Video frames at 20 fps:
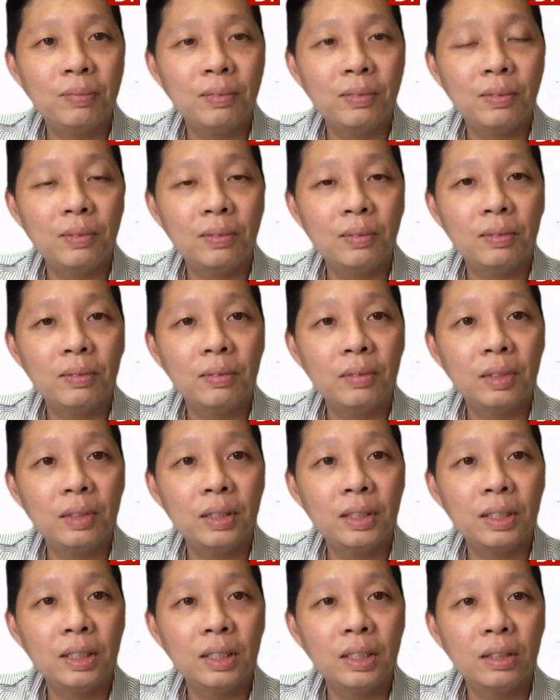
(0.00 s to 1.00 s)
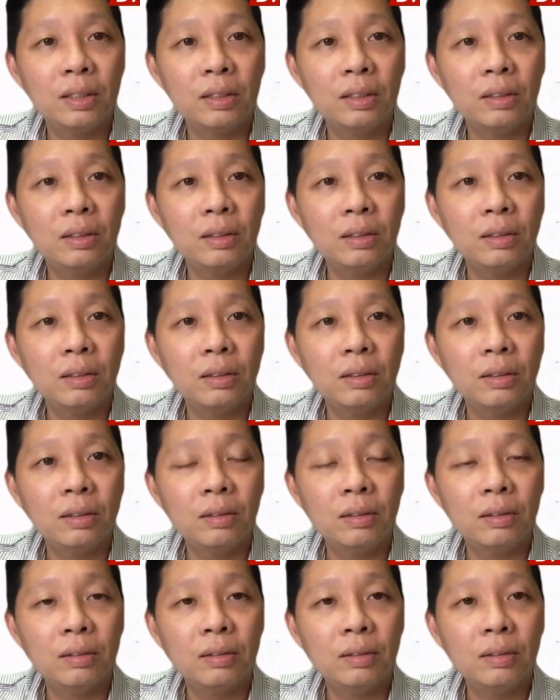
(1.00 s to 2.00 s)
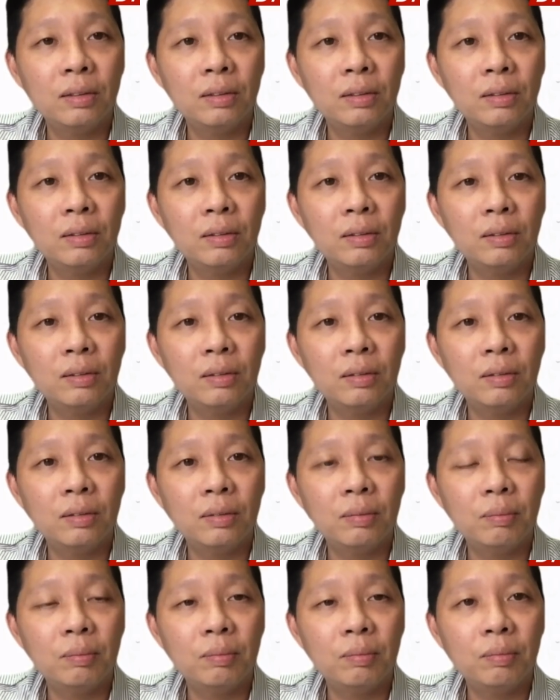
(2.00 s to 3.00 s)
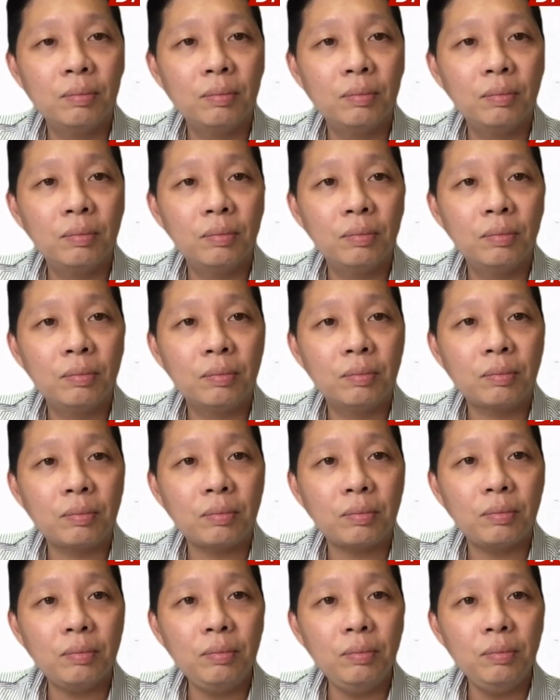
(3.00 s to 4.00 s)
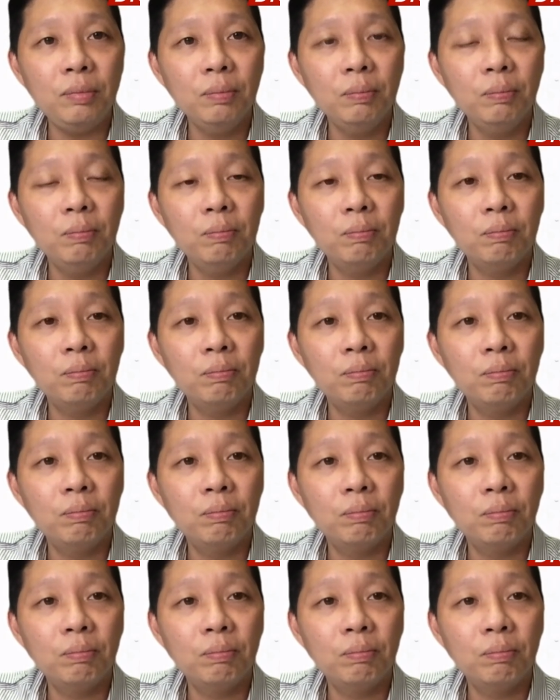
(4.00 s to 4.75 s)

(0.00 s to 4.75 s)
The person shown says nothing.